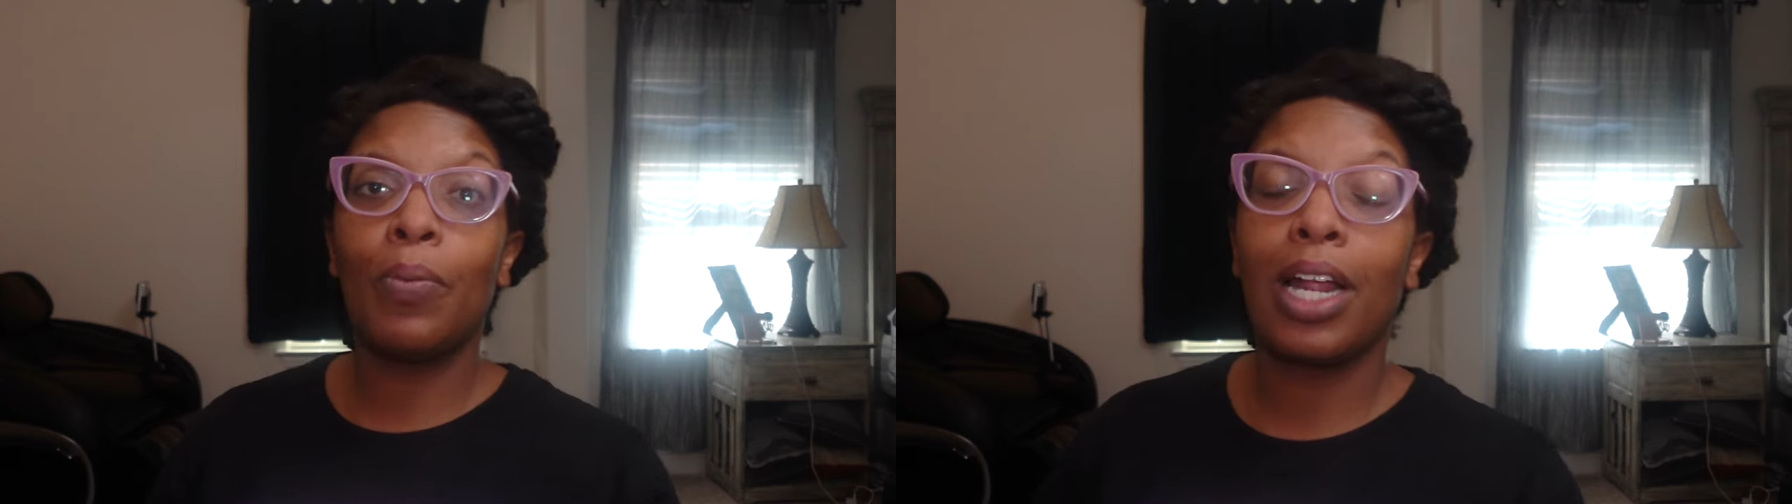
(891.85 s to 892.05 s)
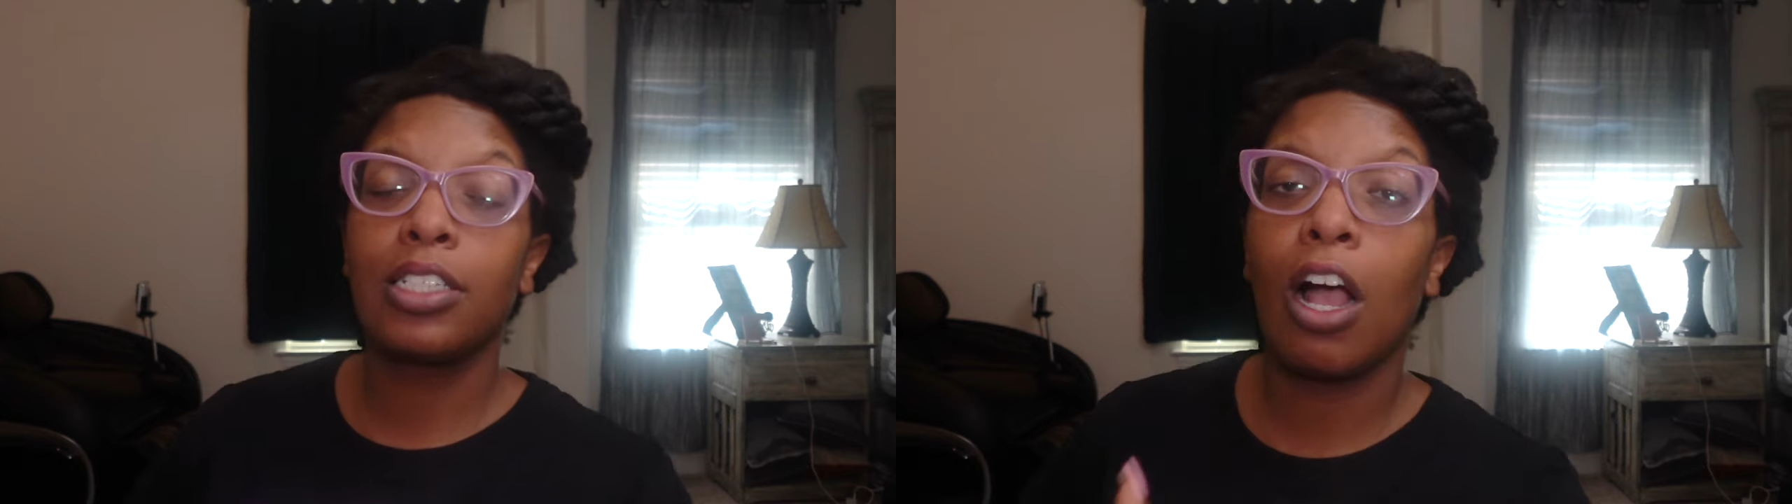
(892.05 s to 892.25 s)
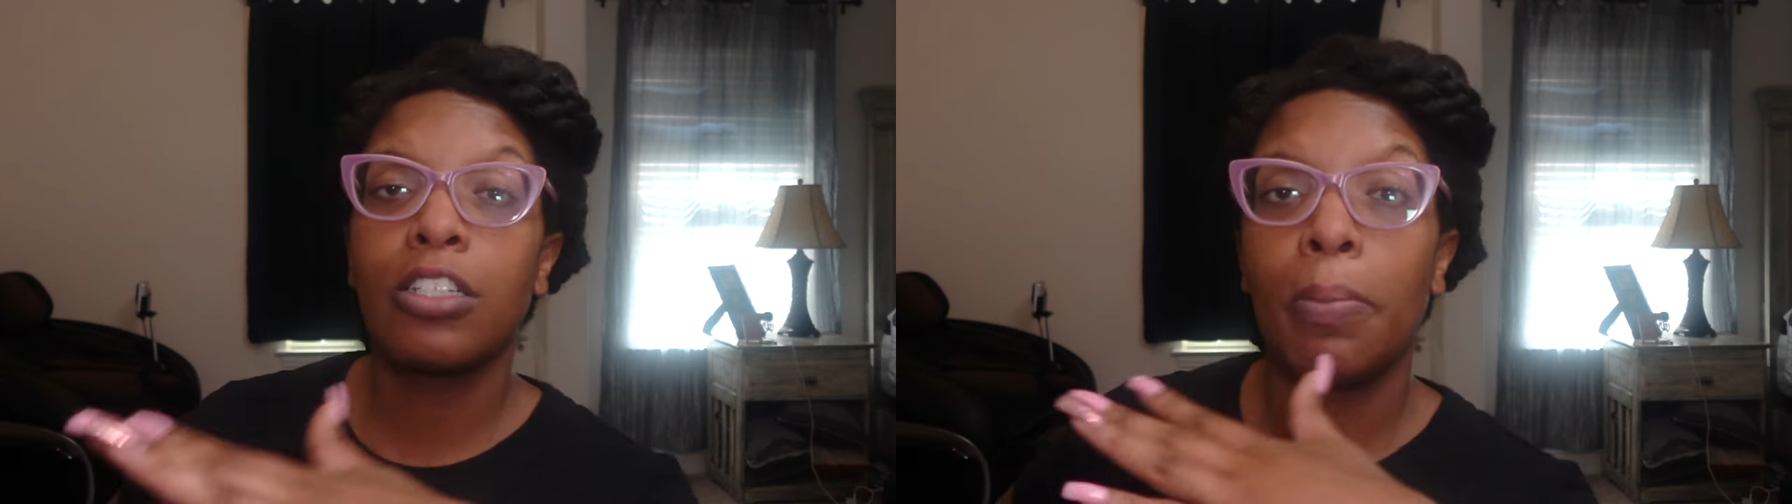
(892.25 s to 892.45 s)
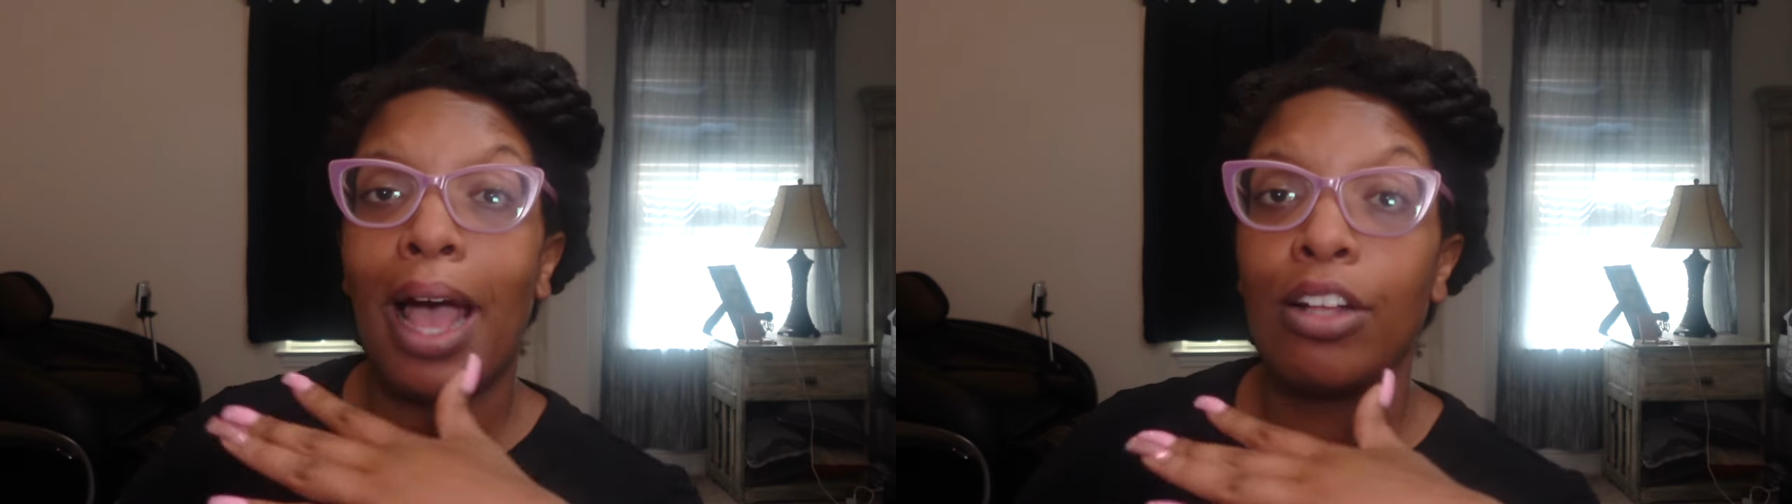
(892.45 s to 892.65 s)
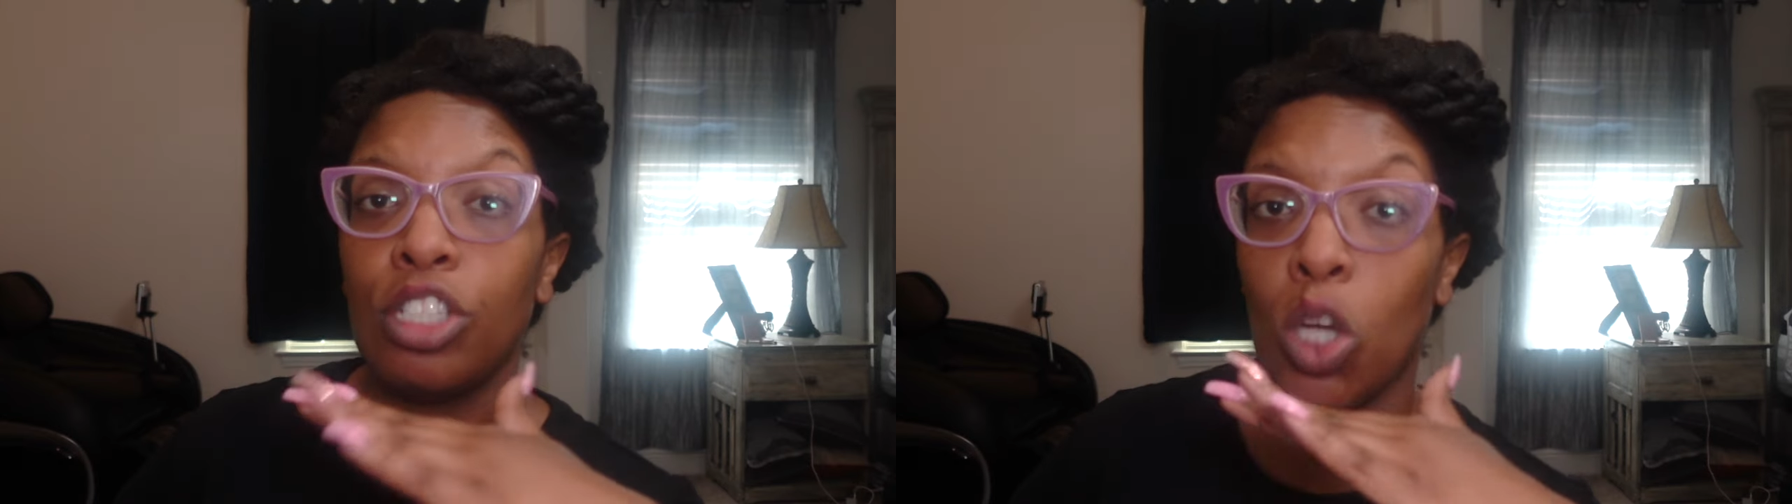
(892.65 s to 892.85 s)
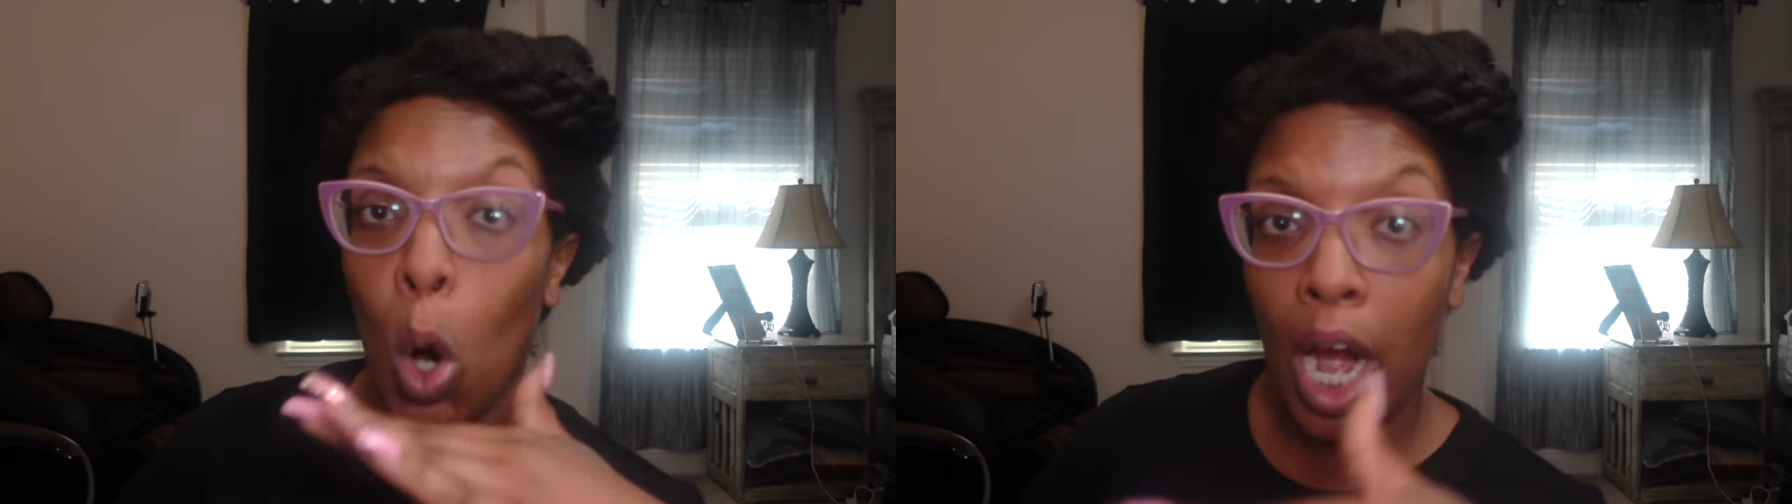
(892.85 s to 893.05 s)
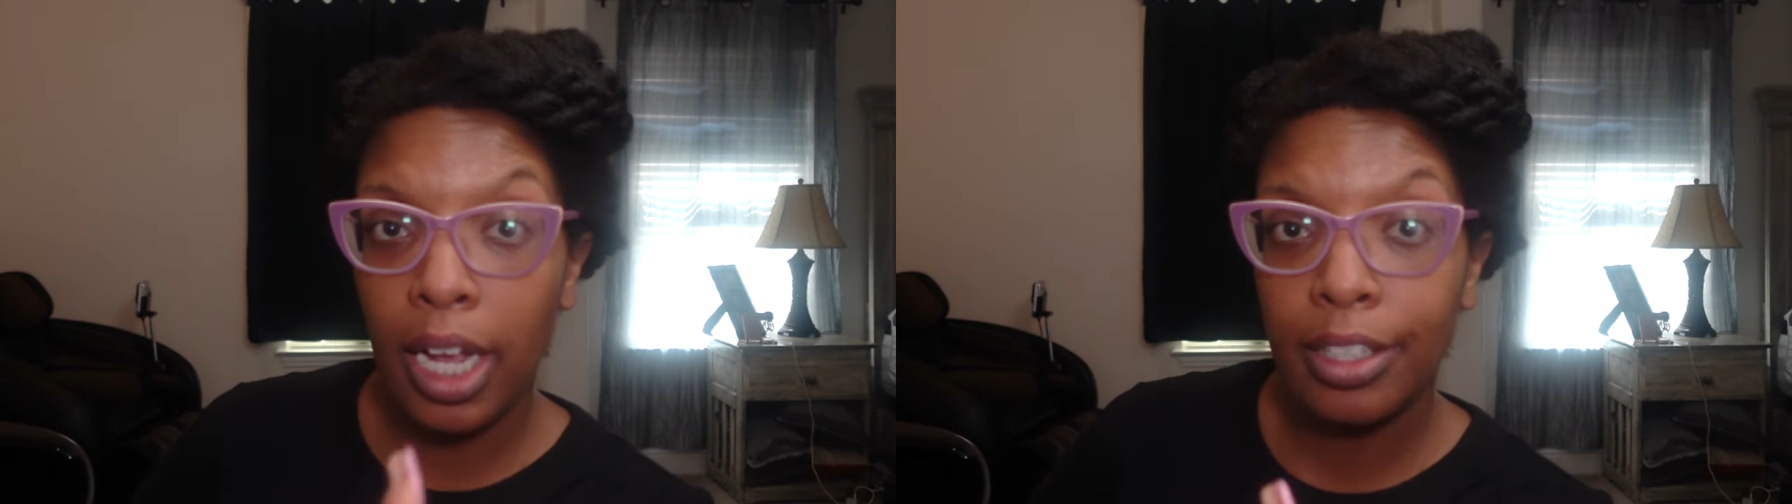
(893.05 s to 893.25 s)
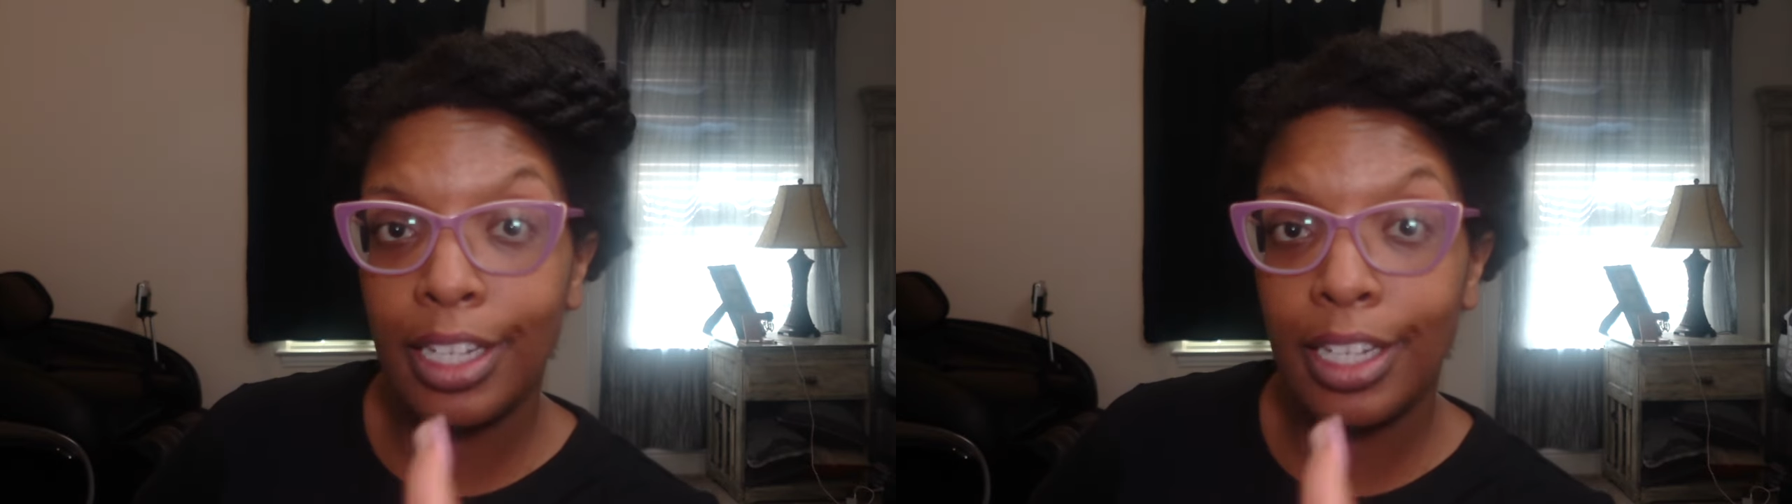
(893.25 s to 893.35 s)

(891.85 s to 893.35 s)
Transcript: when I talked about Dark,